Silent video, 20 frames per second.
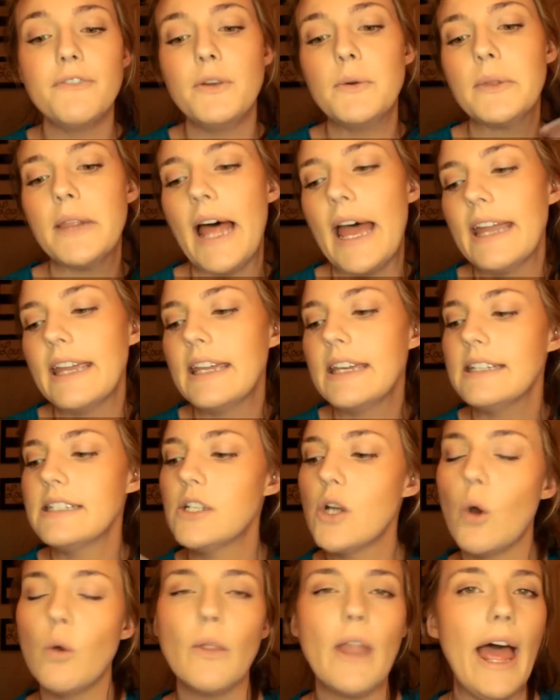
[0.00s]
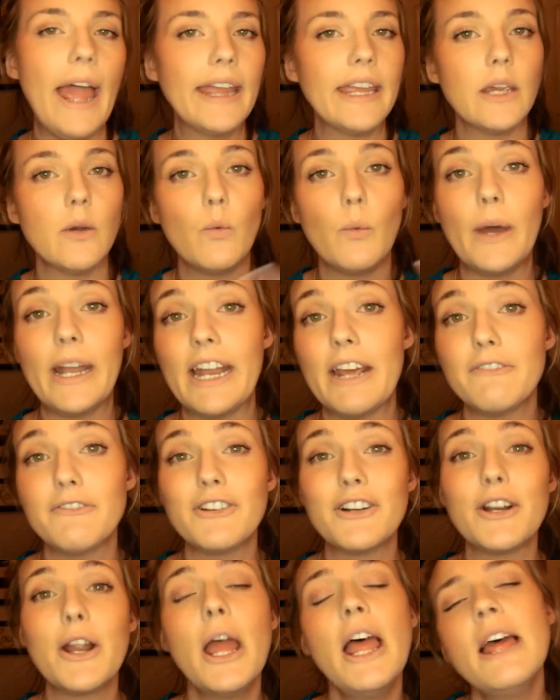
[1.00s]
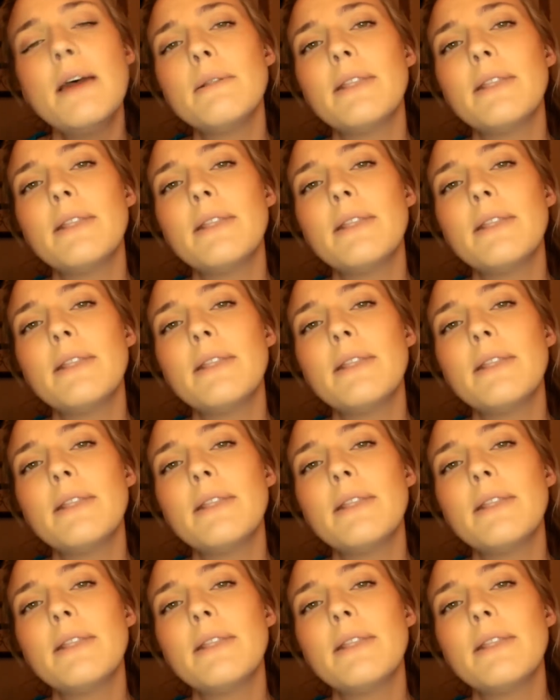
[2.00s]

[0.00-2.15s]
if you like it, don't like it, whatever,